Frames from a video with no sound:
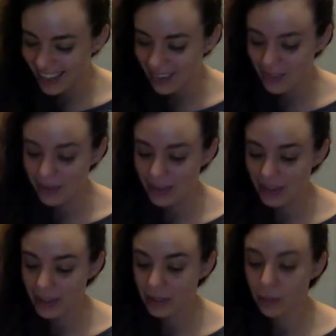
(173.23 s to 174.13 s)
Or
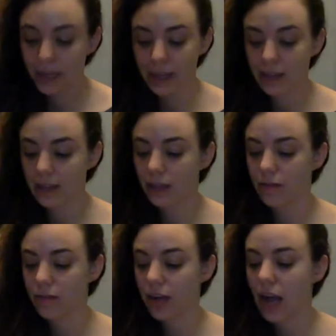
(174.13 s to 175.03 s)
you waited in line
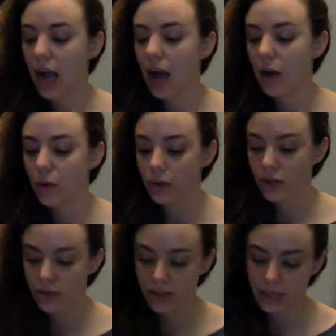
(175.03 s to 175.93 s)
for
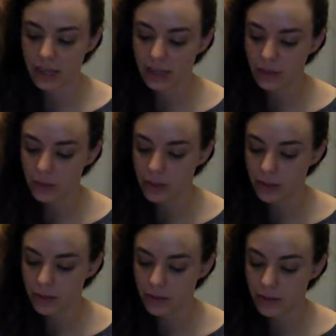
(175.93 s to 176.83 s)
hours to get into a
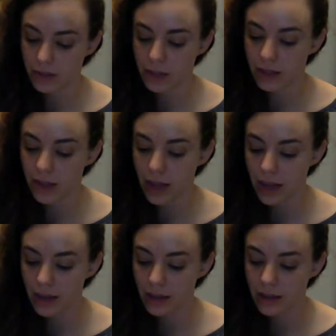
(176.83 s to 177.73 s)
concert, and
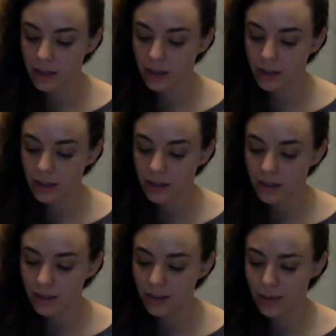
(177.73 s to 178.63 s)
then,
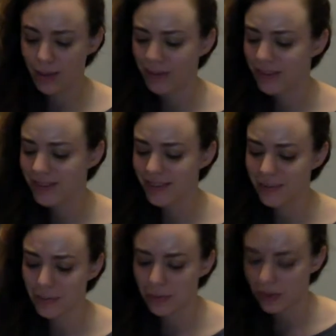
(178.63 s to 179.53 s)
bam, was
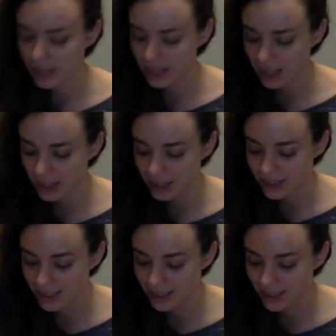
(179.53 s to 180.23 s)
disappointing.